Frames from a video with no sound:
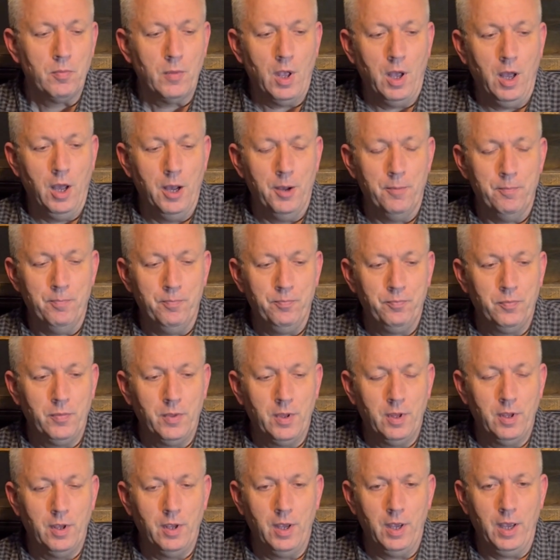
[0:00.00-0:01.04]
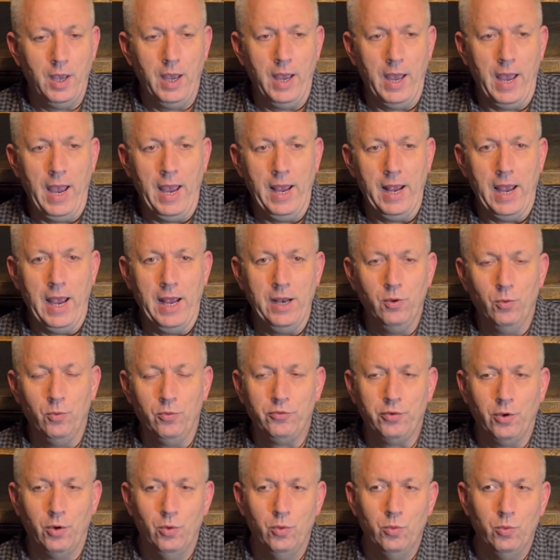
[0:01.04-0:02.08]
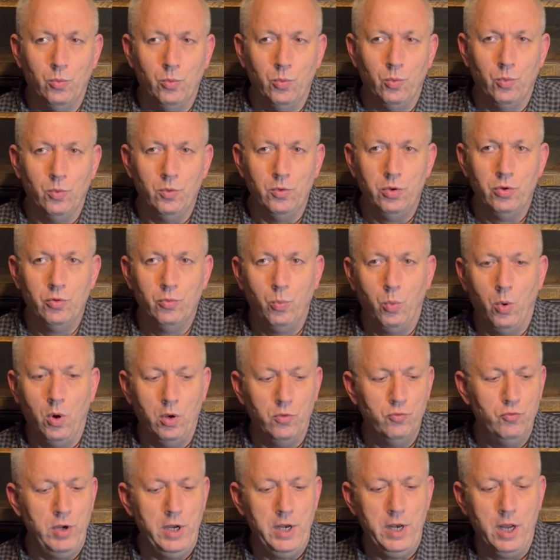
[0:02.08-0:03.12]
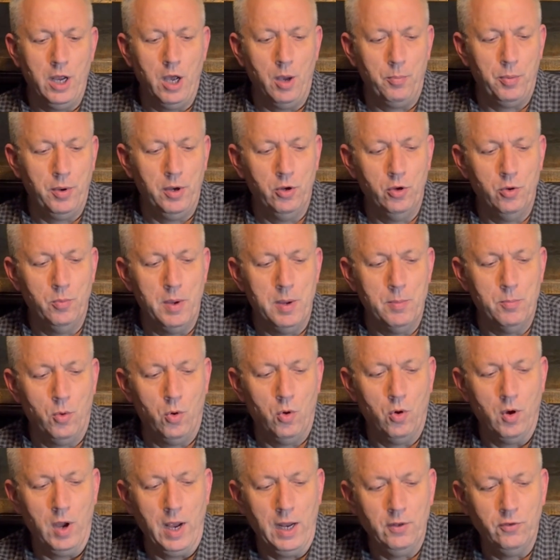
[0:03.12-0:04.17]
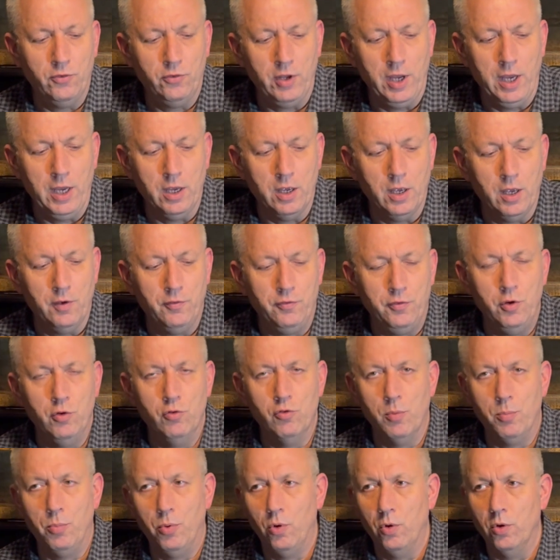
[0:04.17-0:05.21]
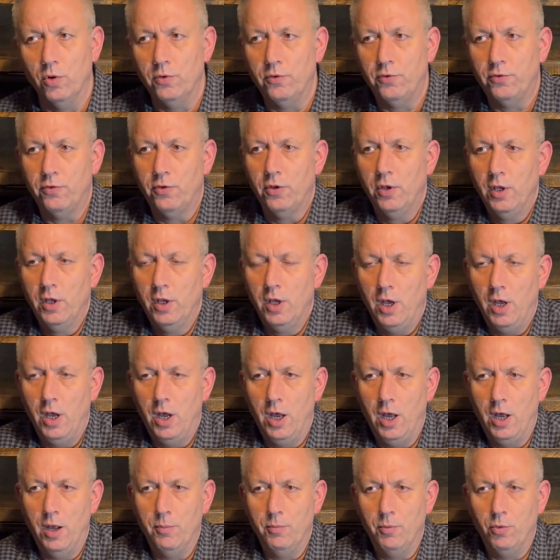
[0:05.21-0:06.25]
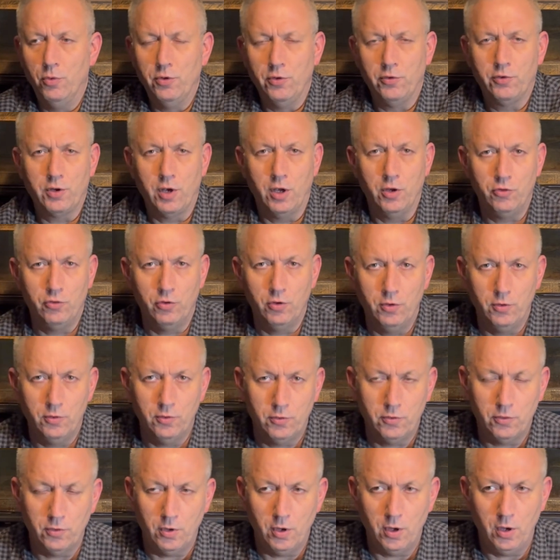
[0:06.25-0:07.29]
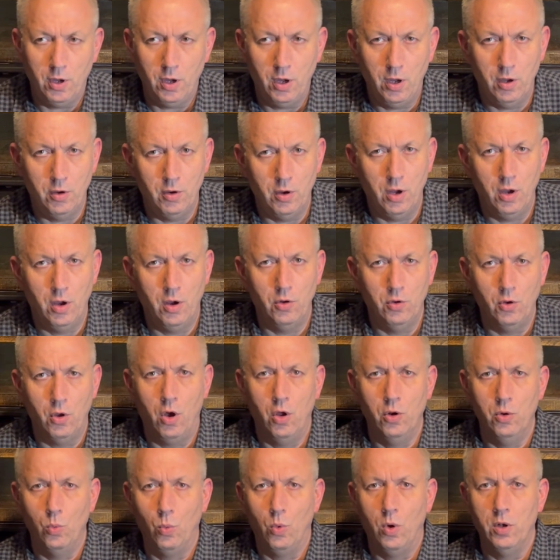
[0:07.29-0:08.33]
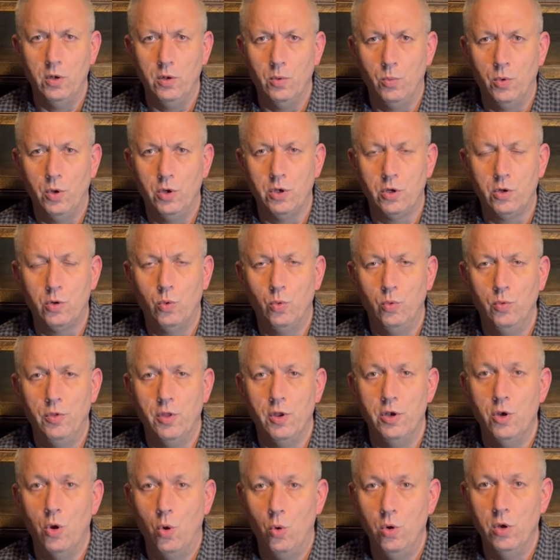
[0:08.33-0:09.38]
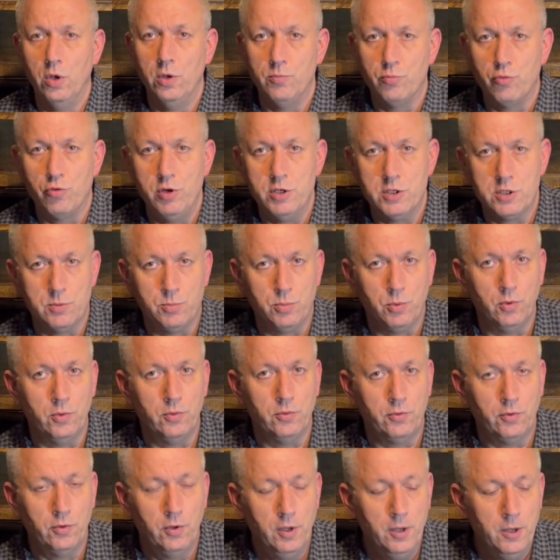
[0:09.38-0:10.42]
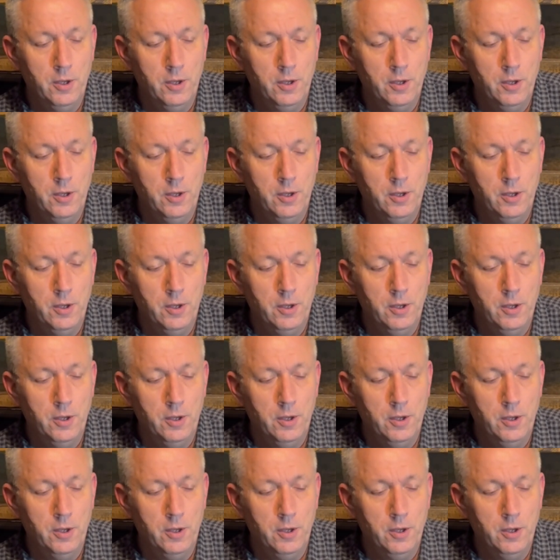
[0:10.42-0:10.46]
And also reading up a little bit more and seeing a few reports or discussions on what are called the Nolan Principles.